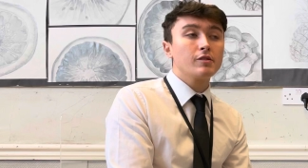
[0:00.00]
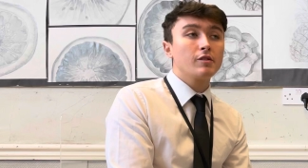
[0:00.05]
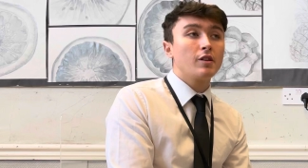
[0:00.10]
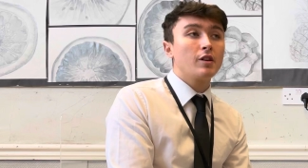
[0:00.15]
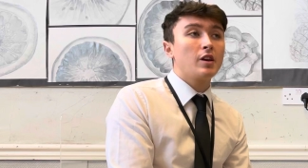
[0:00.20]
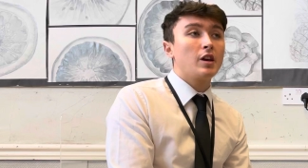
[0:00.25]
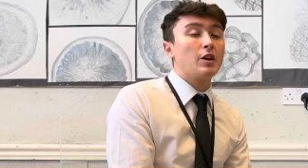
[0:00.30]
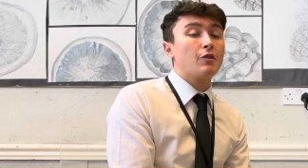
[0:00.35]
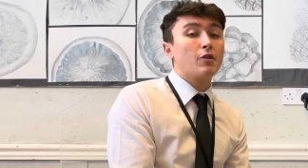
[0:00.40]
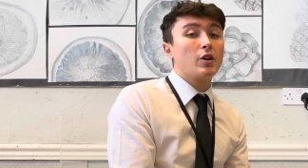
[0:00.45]

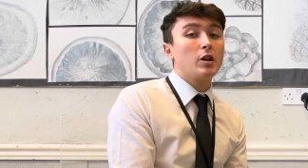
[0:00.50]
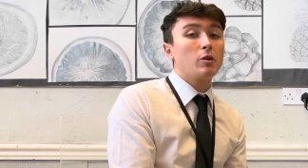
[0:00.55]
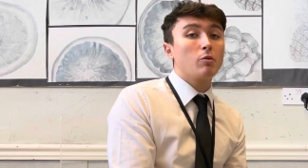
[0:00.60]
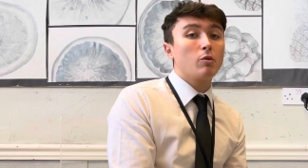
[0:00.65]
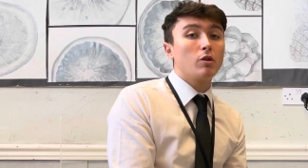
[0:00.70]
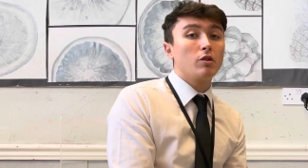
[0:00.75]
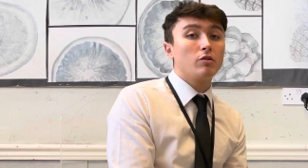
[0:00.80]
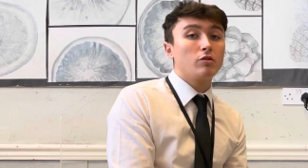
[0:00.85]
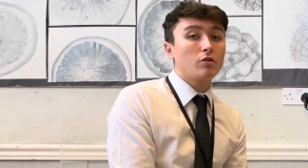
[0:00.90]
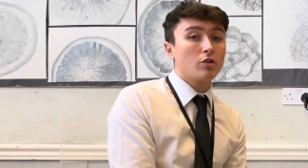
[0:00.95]
If anyone
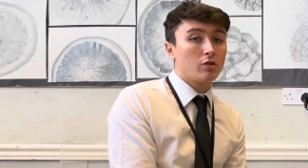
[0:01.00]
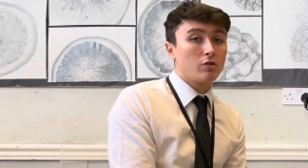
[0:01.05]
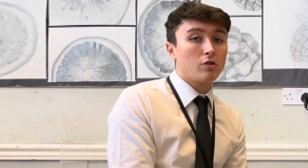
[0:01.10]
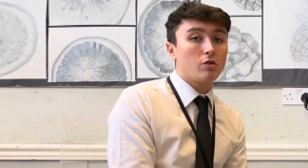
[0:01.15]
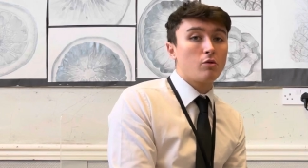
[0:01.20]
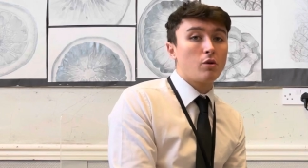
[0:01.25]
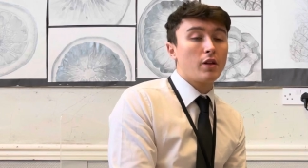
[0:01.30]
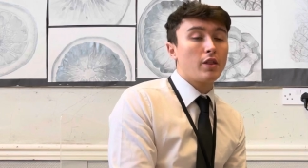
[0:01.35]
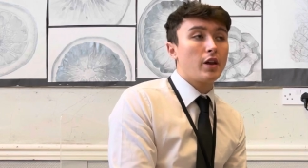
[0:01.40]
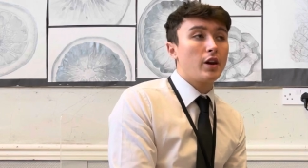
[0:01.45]
doesn't know what
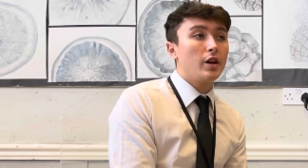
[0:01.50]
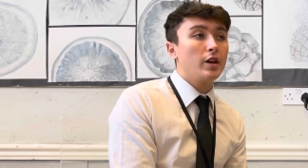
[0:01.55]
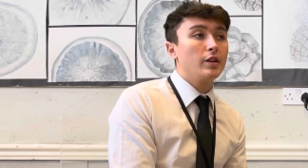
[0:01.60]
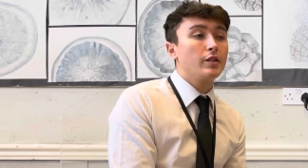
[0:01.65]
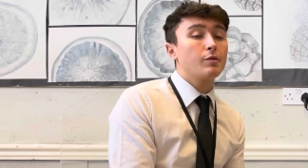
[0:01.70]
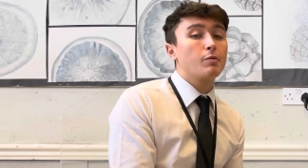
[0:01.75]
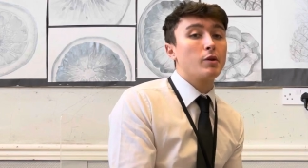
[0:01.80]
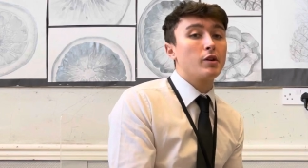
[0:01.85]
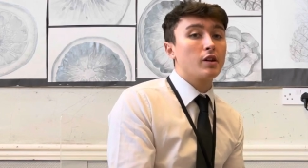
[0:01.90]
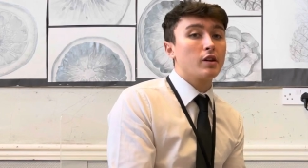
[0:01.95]
that is, when
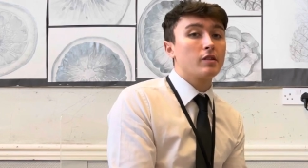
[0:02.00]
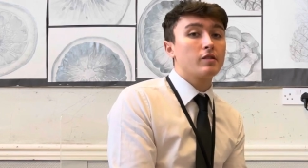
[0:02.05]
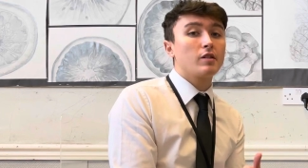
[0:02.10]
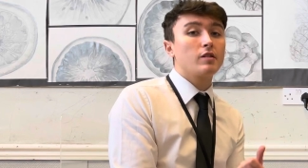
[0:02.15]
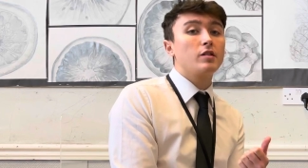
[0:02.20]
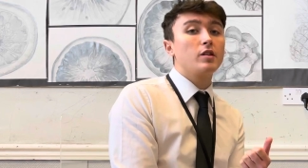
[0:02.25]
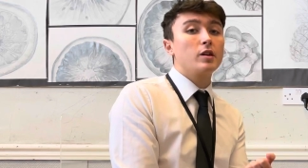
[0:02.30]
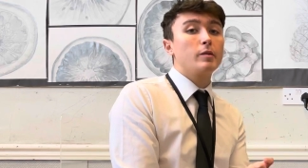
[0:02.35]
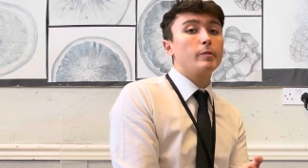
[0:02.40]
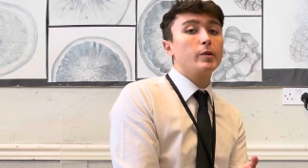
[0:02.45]
you listen to your
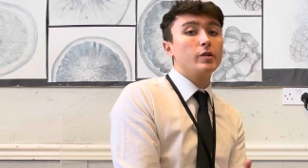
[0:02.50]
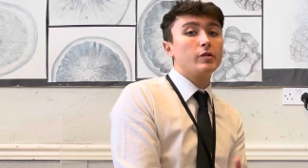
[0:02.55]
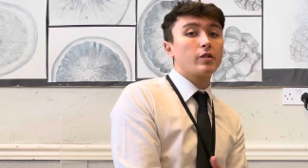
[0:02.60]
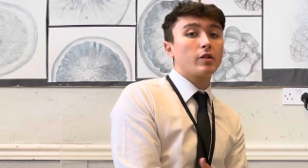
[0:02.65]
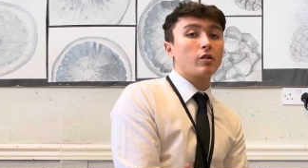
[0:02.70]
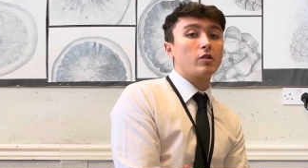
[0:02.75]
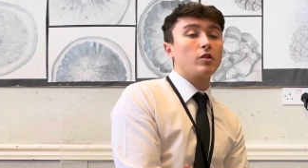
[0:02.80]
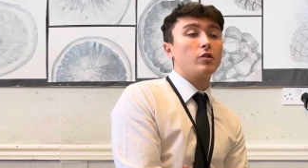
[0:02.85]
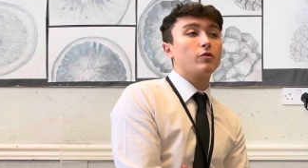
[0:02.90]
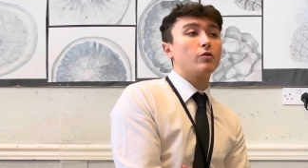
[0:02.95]
music on your
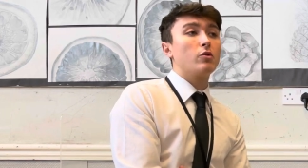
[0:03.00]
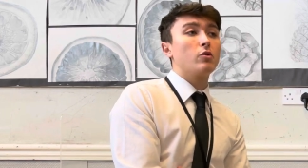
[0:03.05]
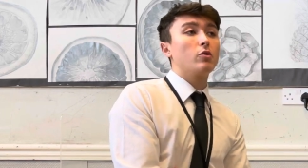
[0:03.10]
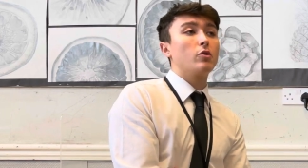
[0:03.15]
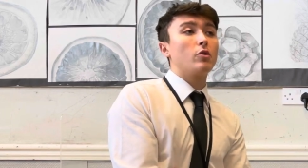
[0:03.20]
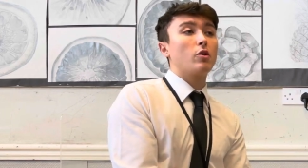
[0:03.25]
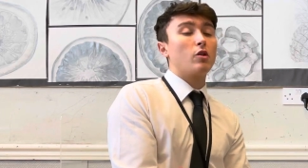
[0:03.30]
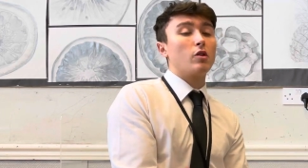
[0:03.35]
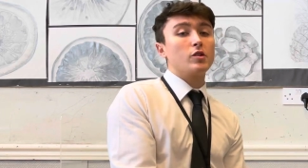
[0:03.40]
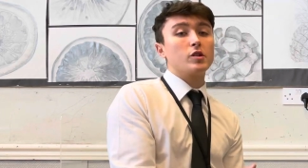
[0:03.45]
phone or
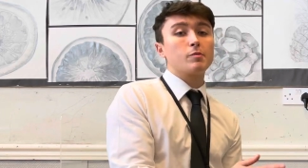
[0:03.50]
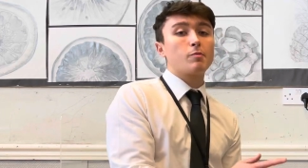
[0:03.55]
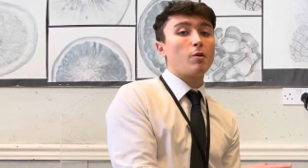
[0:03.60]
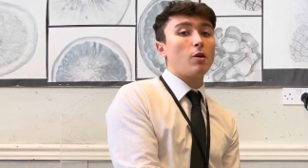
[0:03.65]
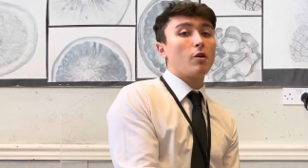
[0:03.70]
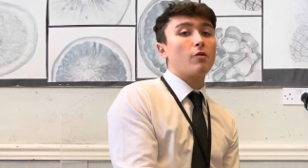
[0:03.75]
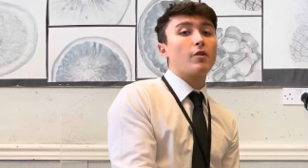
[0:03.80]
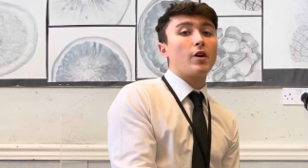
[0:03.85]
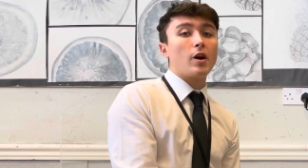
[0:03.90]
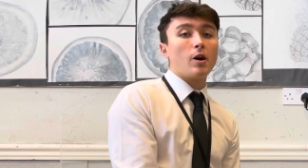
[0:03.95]
on
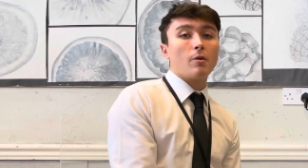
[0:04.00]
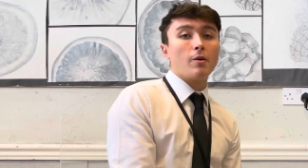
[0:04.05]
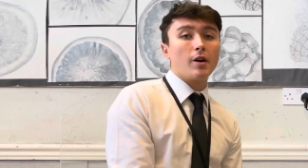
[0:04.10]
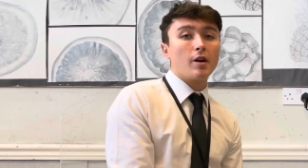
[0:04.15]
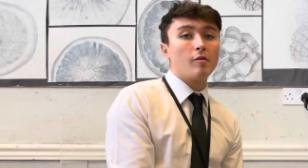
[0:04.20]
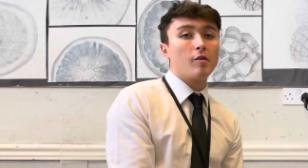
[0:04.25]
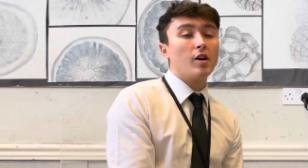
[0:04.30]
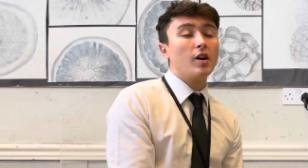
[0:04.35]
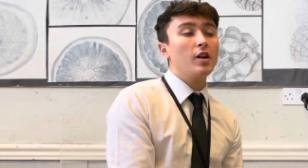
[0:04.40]
Spotify or whatever,